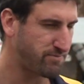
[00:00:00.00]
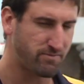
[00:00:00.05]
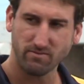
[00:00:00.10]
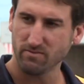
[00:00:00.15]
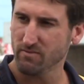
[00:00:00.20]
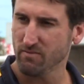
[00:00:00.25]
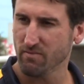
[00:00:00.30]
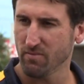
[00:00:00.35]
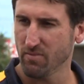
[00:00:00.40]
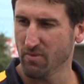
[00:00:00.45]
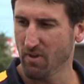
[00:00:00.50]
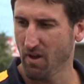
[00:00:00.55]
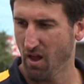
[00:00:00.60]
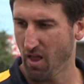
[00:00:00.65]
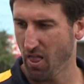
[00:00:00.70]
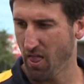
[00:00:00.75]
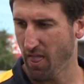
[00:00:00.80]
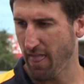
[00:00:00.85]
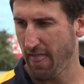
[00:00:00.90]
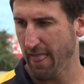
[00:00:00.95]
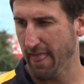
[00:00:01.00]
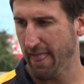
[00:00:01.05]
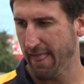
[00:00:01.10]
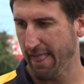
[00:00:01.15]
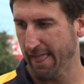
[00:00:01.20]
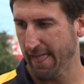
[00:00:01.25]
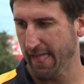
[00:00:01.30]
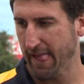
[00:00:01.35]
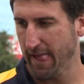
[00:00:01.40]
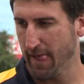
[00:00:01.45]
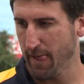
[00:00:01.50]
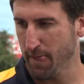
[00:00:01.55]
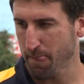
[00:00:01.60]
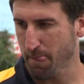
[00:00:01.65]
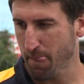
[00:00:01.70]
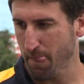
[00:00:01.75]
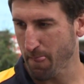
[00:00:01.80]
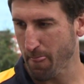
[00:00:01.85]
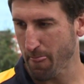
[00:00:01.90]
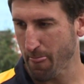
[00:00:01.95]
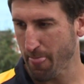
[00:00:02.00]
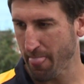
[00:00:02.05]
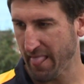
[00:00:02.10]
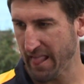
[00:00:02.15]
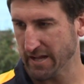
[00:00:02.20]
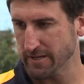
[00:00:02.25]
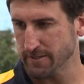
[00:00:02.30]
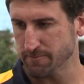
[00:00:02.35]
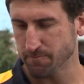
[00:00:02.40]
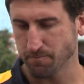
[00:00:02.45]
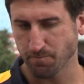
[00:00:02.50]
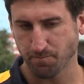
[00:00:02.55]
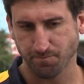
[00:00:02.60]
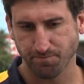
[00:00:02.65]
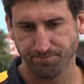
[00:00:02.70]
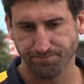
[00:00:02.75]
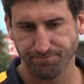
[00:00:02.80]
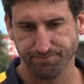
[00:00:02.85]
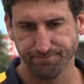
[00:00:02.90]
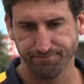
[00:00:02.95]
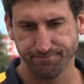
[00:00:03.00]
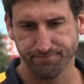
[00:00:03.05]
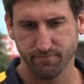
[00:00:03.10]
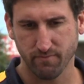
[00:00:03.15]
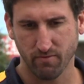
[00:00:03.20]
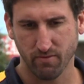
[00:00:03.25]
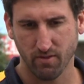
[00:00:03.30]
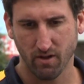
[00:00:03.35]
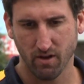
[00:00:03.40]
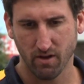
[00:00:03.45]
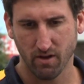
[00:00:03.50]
What's the pass mark for you guys this year? Is it as simple as making finals?